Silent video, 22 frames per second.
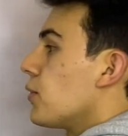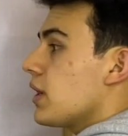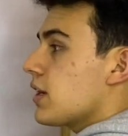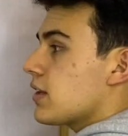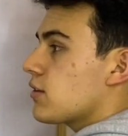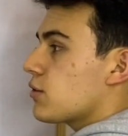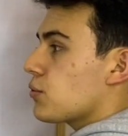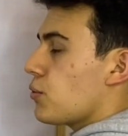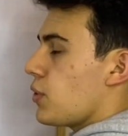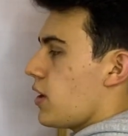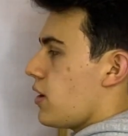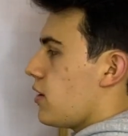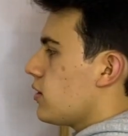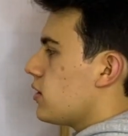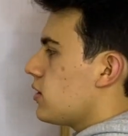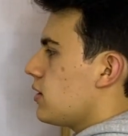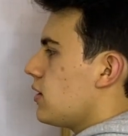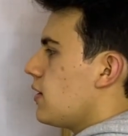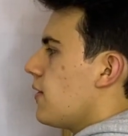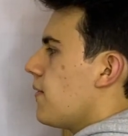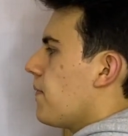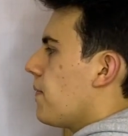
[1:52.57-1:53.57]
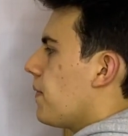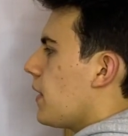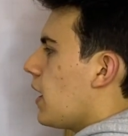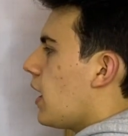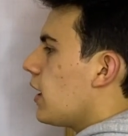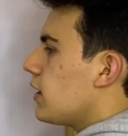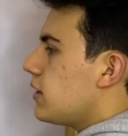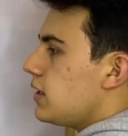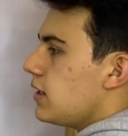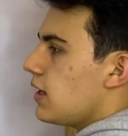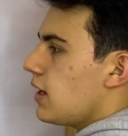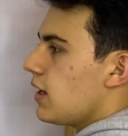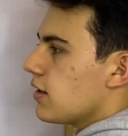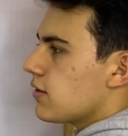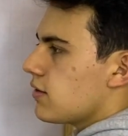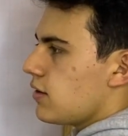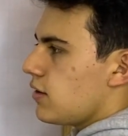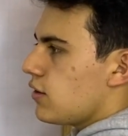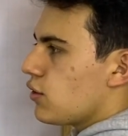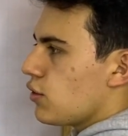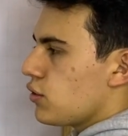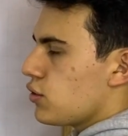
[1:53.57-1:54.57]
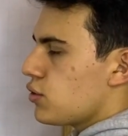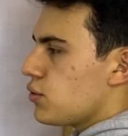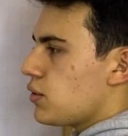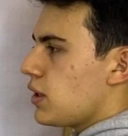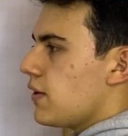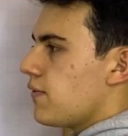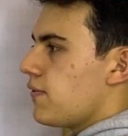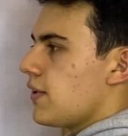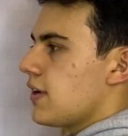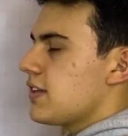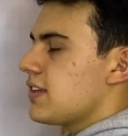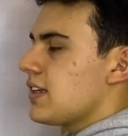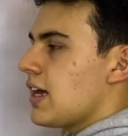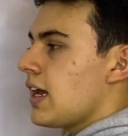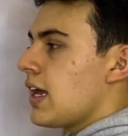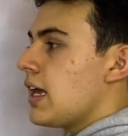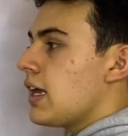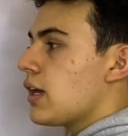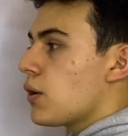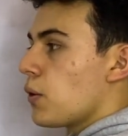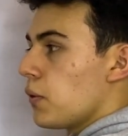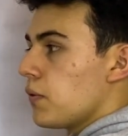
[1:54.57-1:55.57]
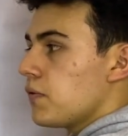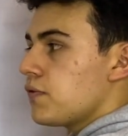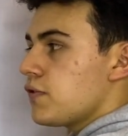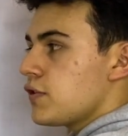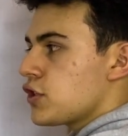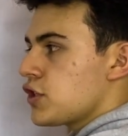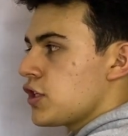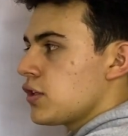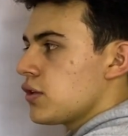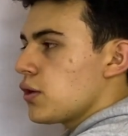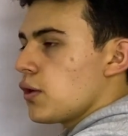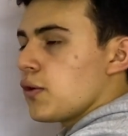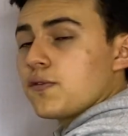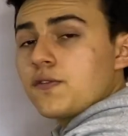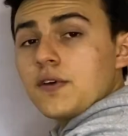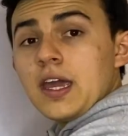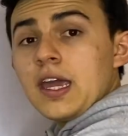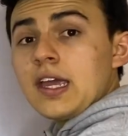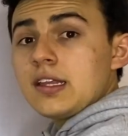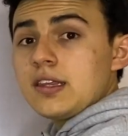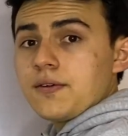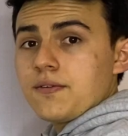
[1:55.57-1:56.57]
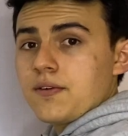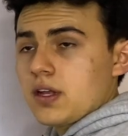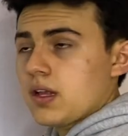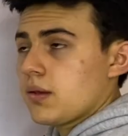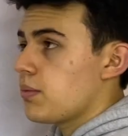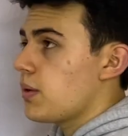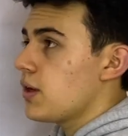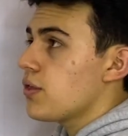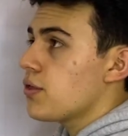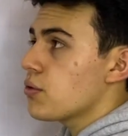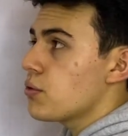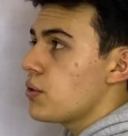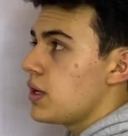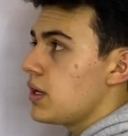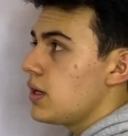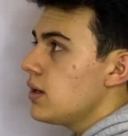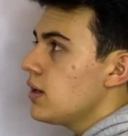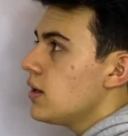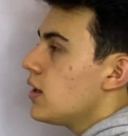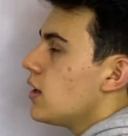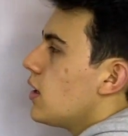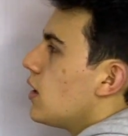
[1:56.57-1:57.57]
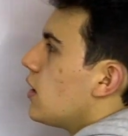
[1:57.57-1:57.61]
x squared dx is going to give us a coefficient of 8 divided by 3.